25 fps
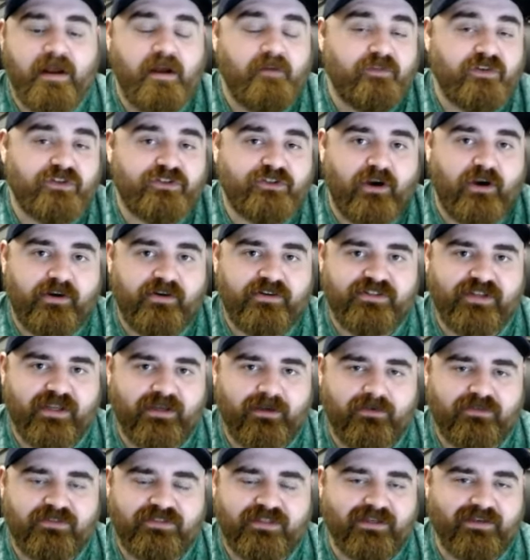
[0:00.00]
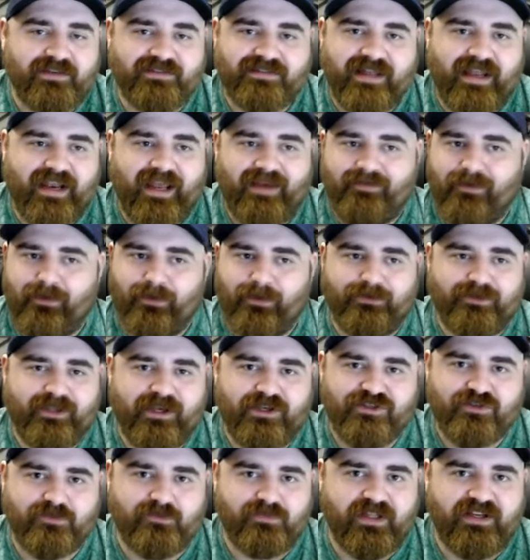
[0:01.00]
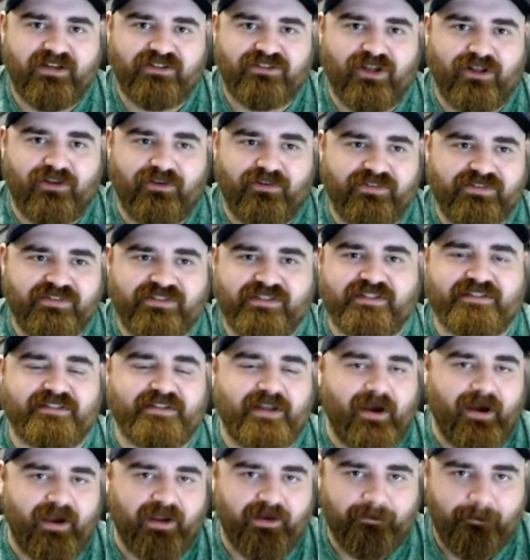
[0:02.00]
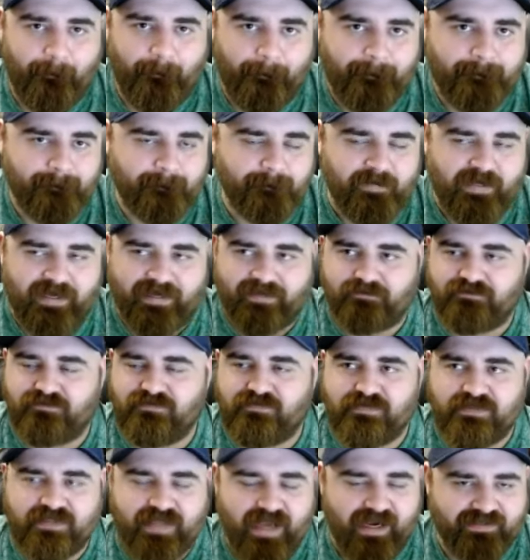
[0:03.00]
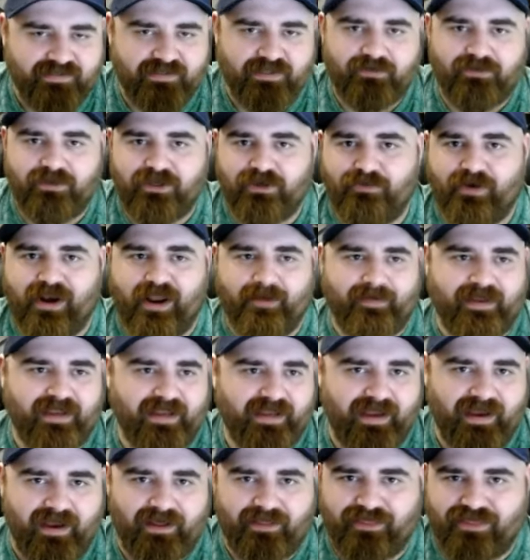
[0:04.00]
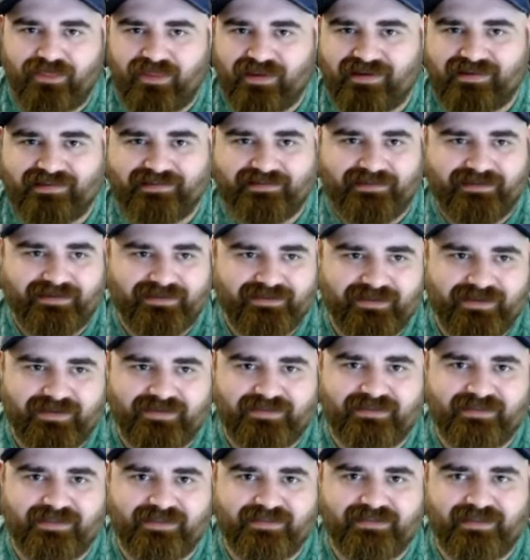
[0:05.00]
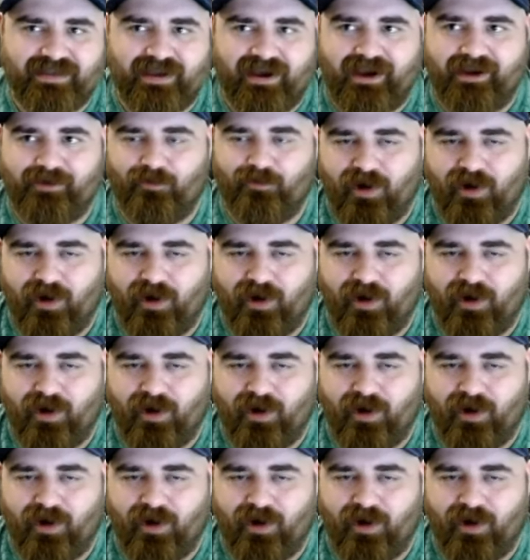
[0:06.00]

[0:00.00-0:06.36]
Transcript: For starters, San Diego State does not have a rotation player taller than six nine and technically Graham Ike I think is listed at six nine.